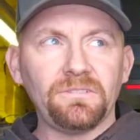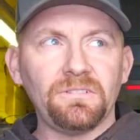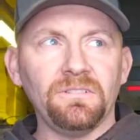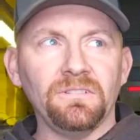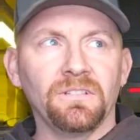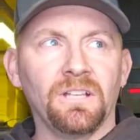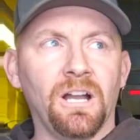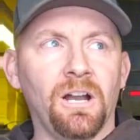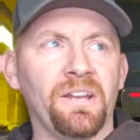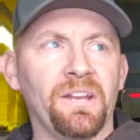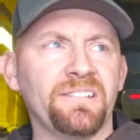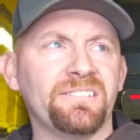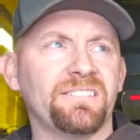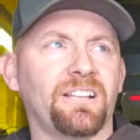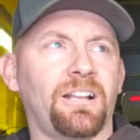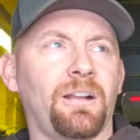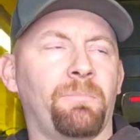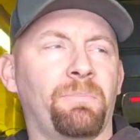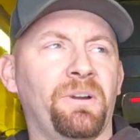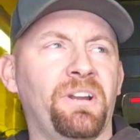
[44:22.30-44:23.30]
Oh, his is a
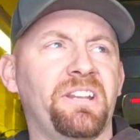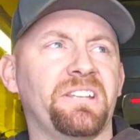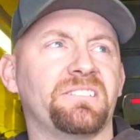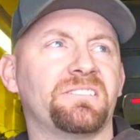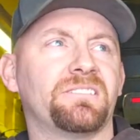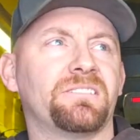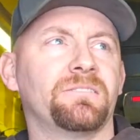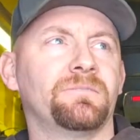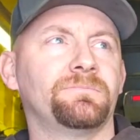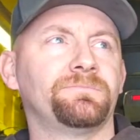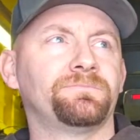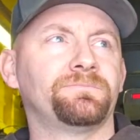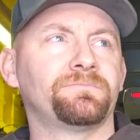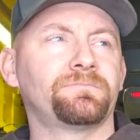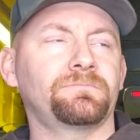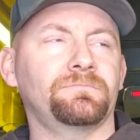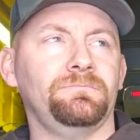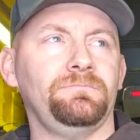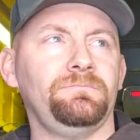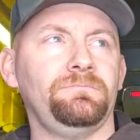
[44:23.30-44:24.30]
Caprice.
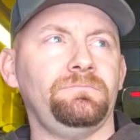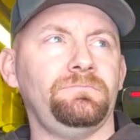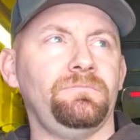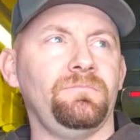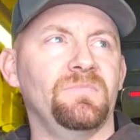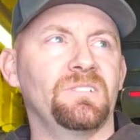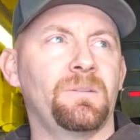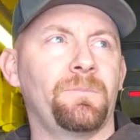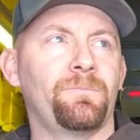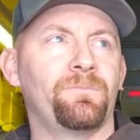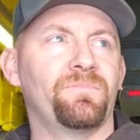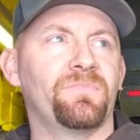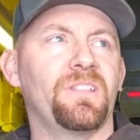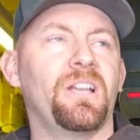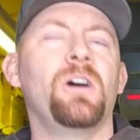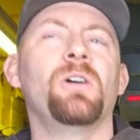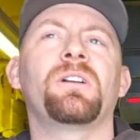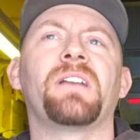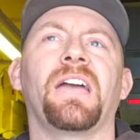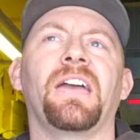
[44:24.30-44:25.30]

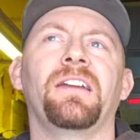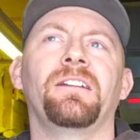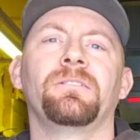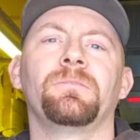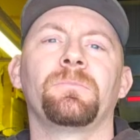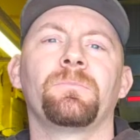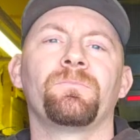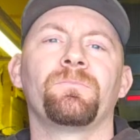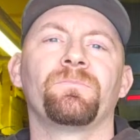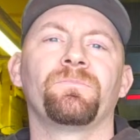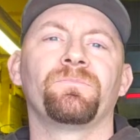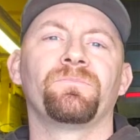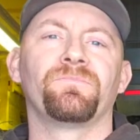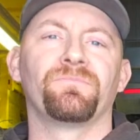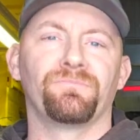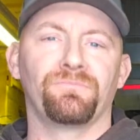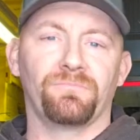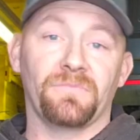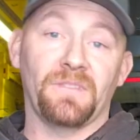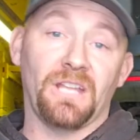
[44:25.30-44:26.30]
Okay.
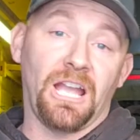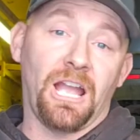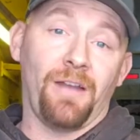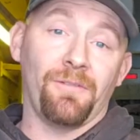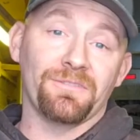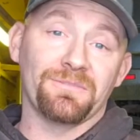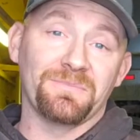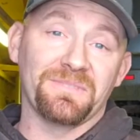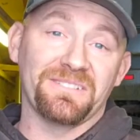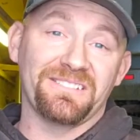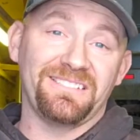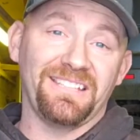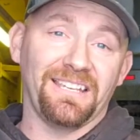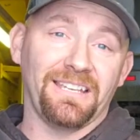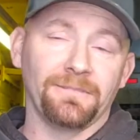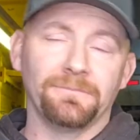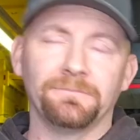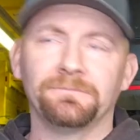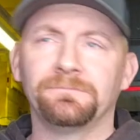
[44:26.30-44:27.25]
I was mistaken.